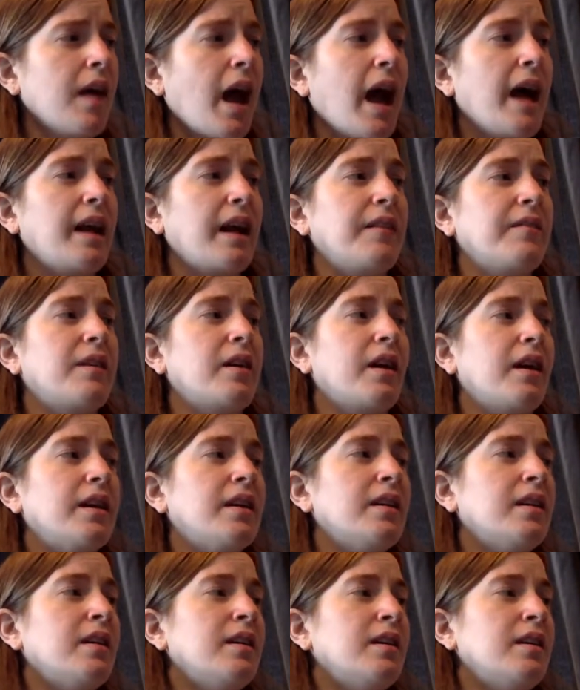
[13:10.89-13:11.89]
And I've got
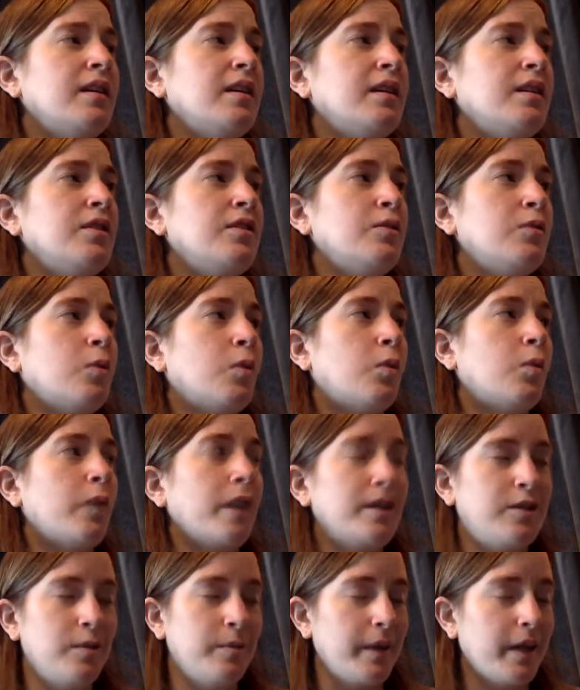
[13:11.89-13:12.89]

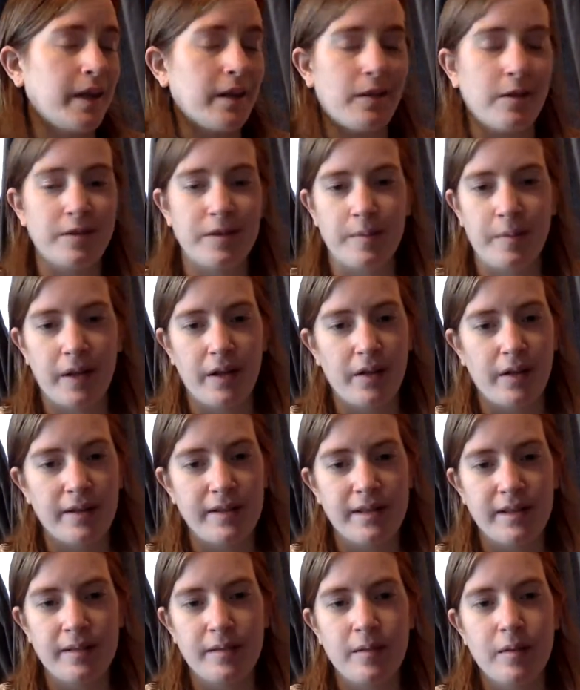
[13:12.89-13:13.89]
way too many clothes in my
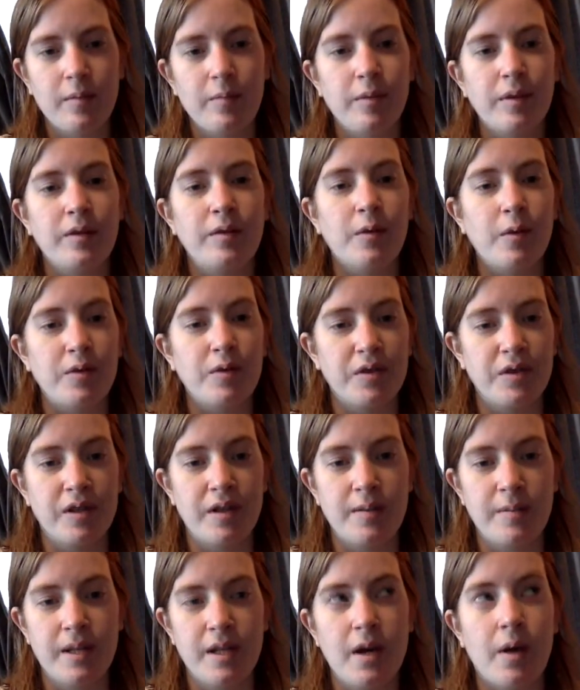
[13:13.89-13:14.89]
closet, but those are going
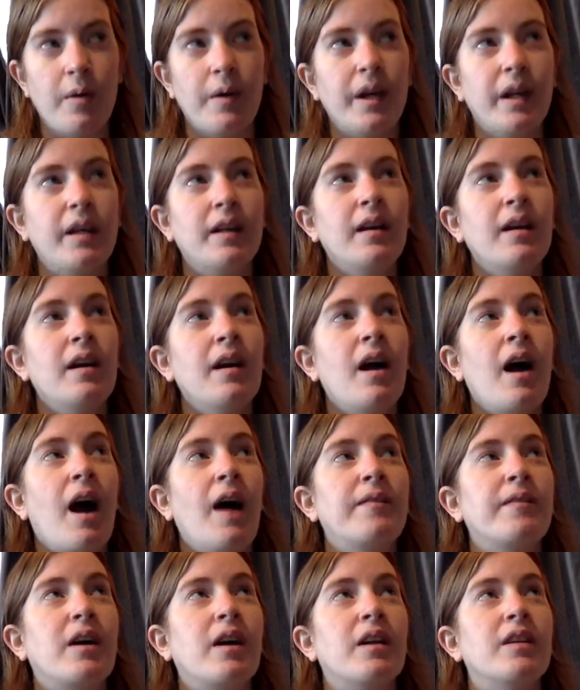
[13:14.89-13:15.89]
to be going.
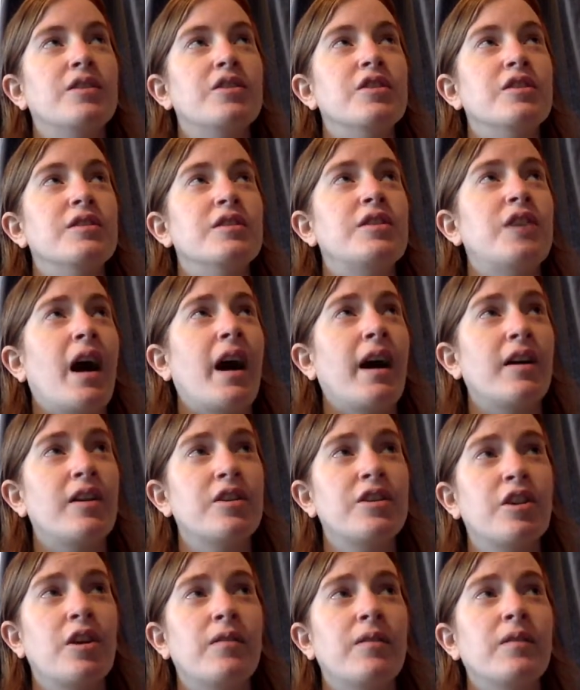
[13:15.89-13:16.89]
I've got an entire
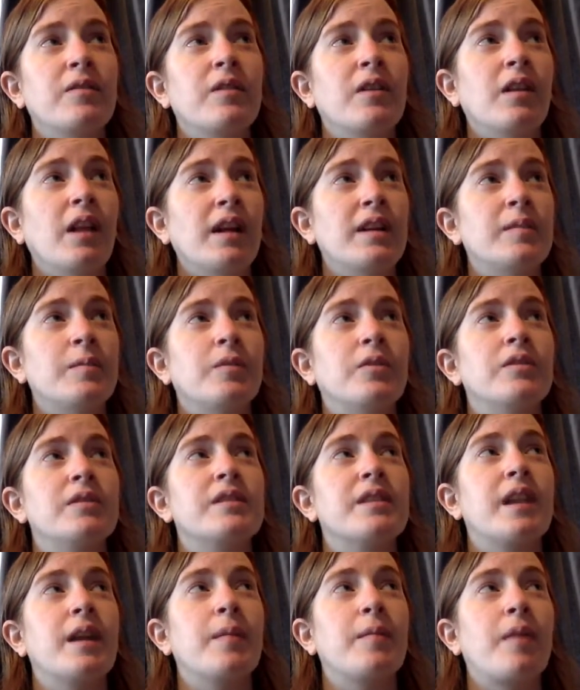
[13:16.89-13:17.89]
shelf of collectibles
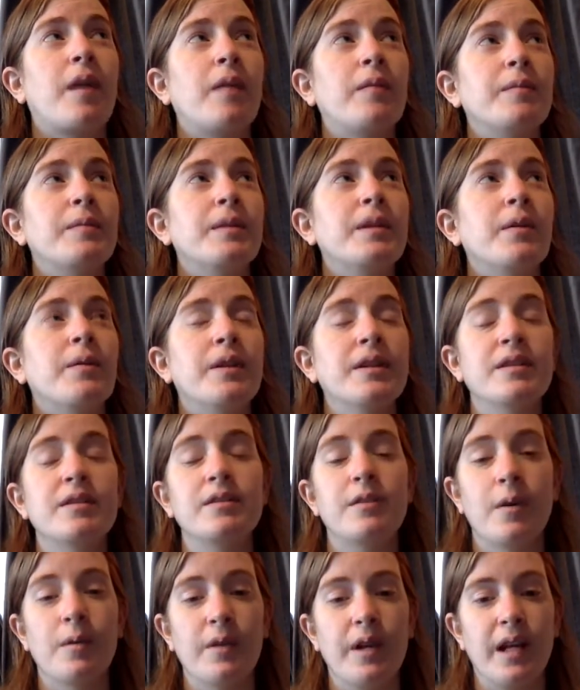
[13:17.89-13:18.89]
that I'm probably going to
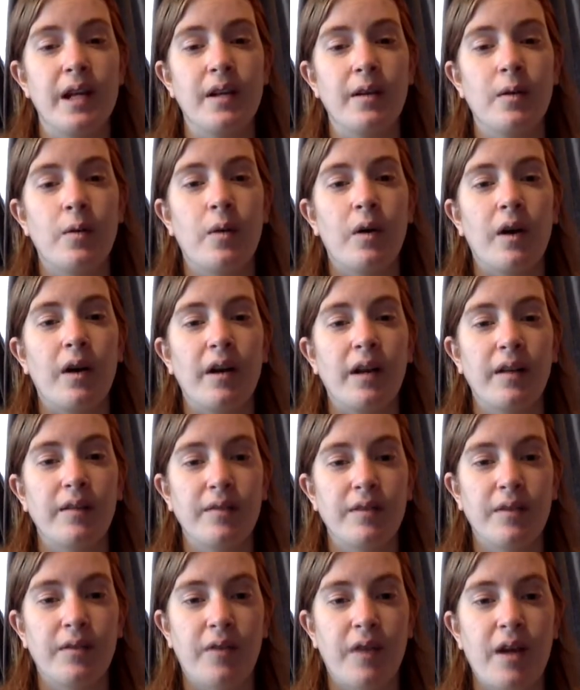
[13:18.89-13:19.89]
donate or give
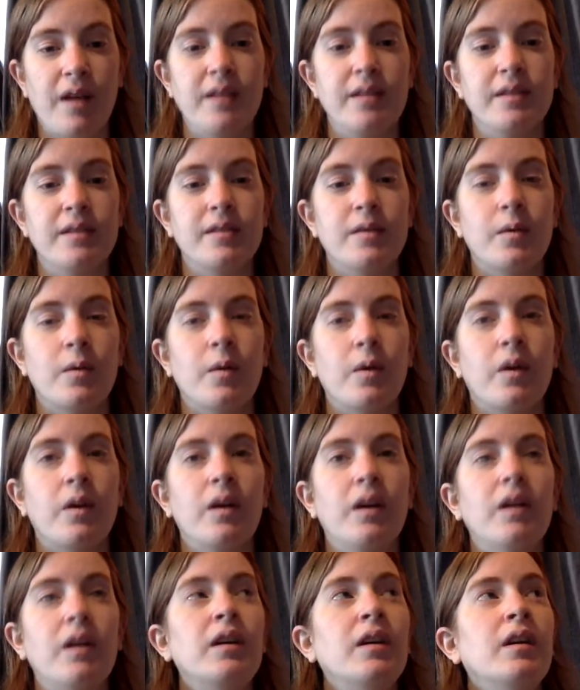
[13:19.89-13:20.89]
to friends
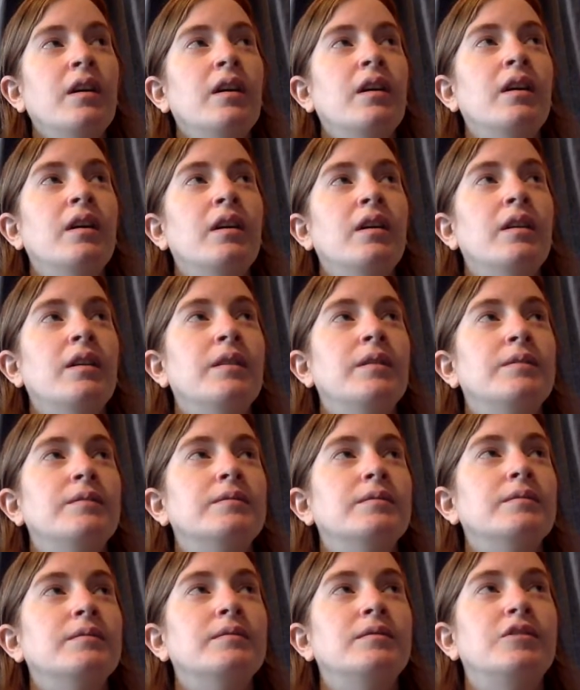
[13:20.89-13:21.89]
or
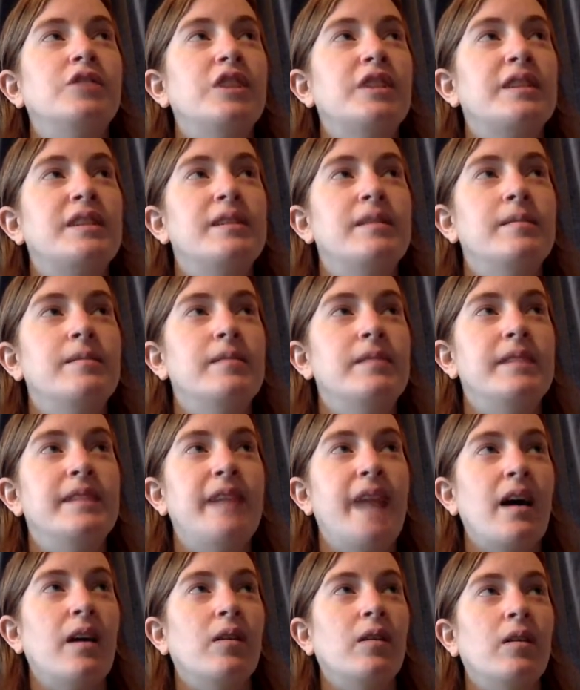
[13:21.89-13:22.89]
just
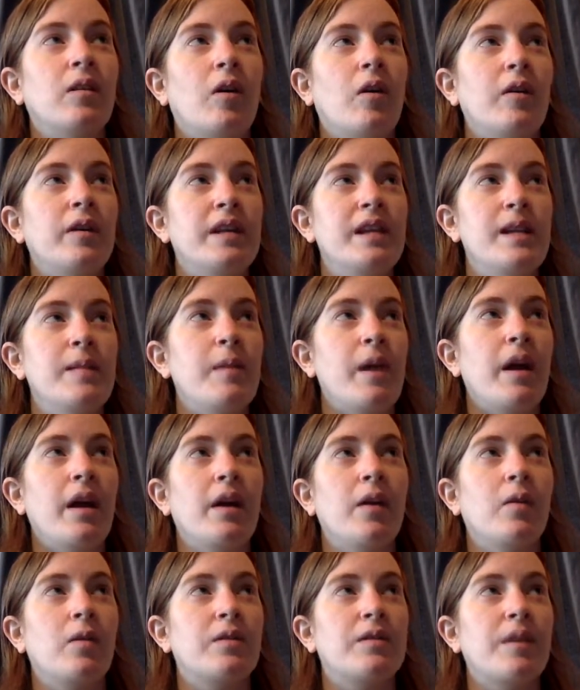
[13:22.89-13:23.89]
sell on eBay
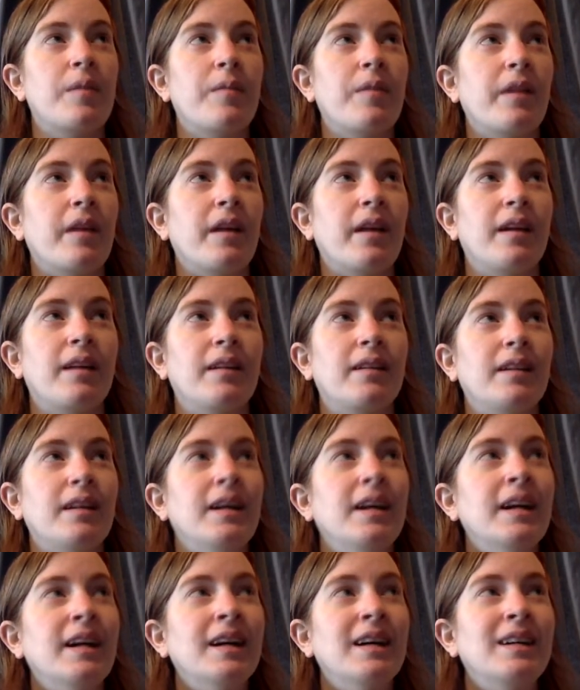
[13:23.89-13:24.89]
or something.
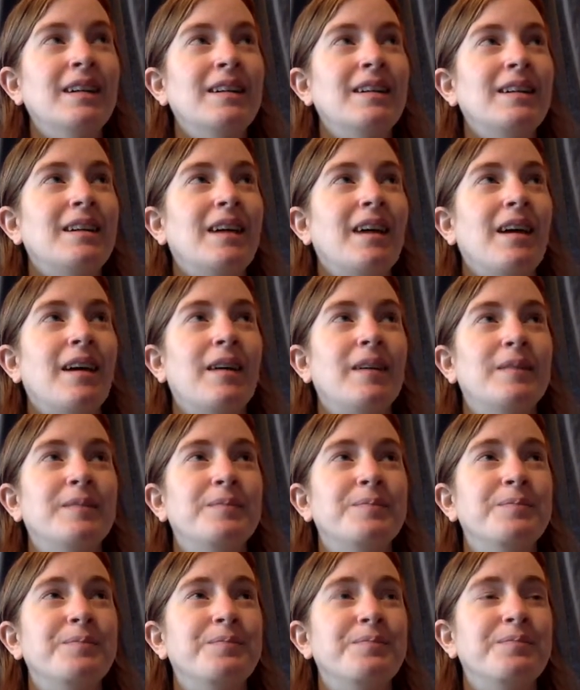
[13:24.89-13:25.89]

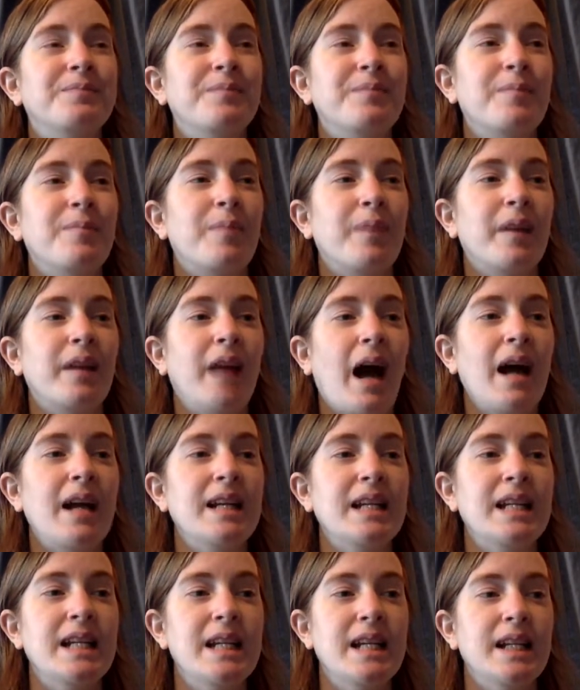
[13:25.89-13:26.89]
But I
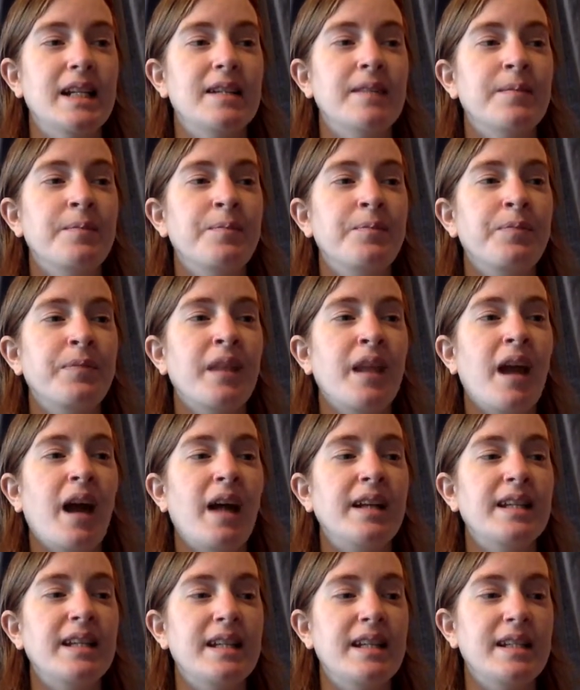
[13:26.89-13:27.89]
need
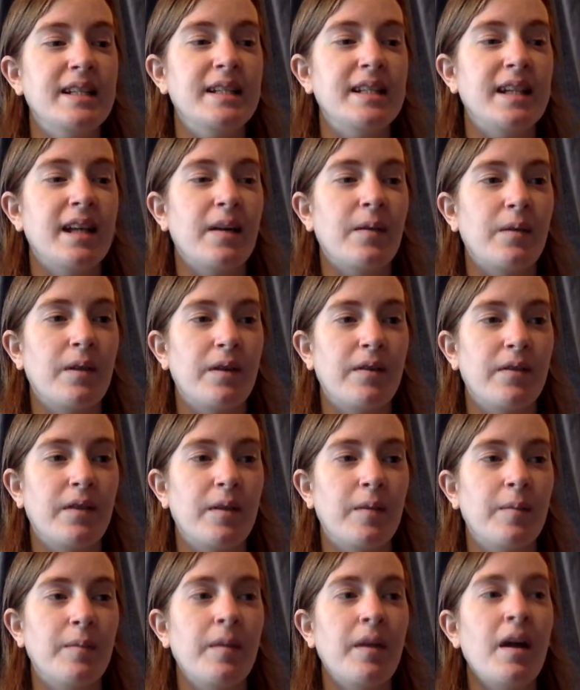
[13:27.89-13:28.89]
to get rid of
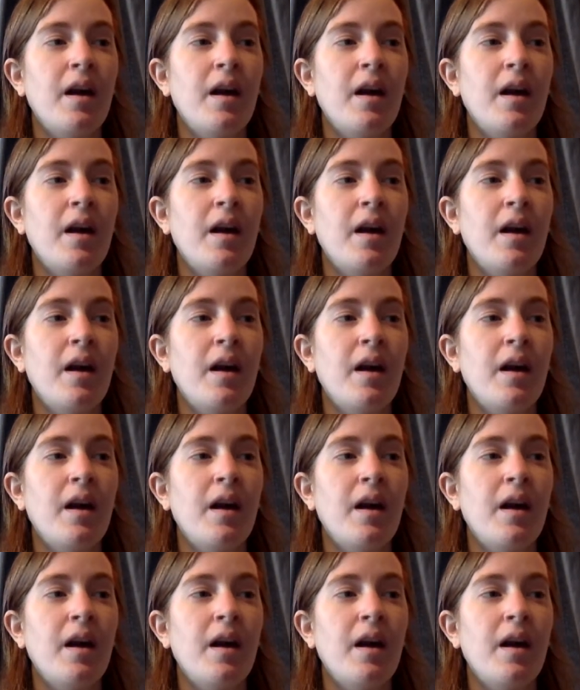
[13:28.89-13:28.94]
them.